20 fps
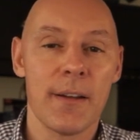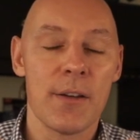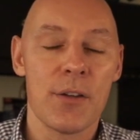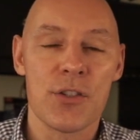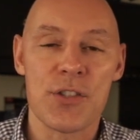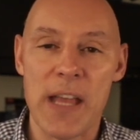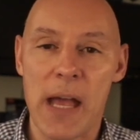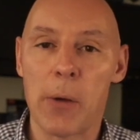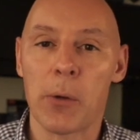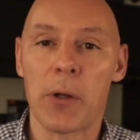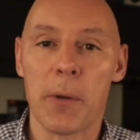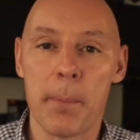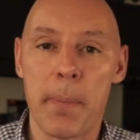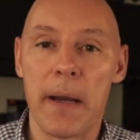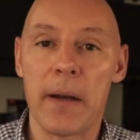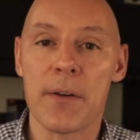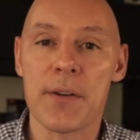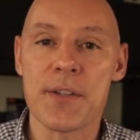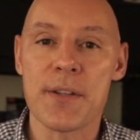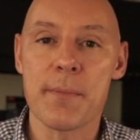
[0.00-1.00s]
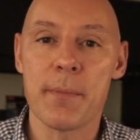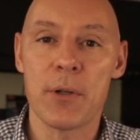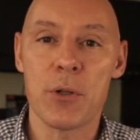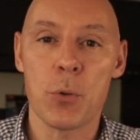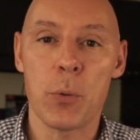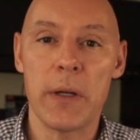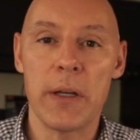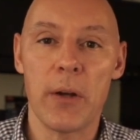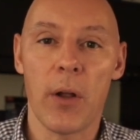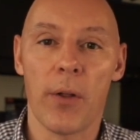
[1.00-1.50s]
sound comparison
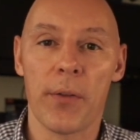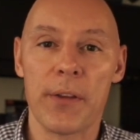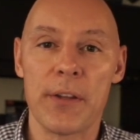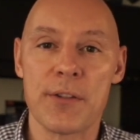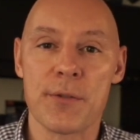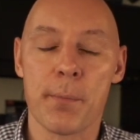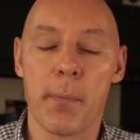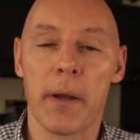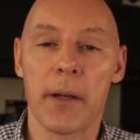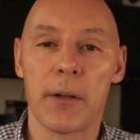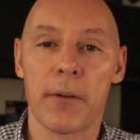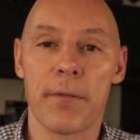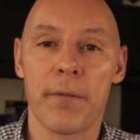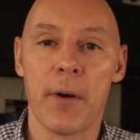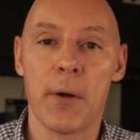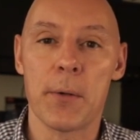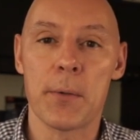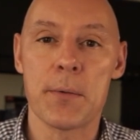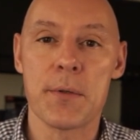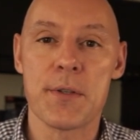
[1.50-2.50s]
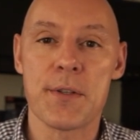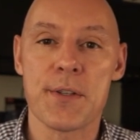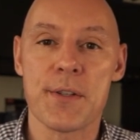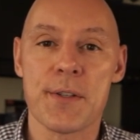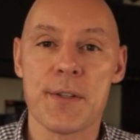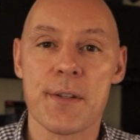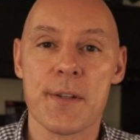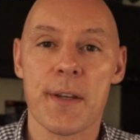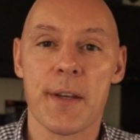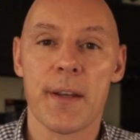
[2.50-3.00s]
between all these microphones.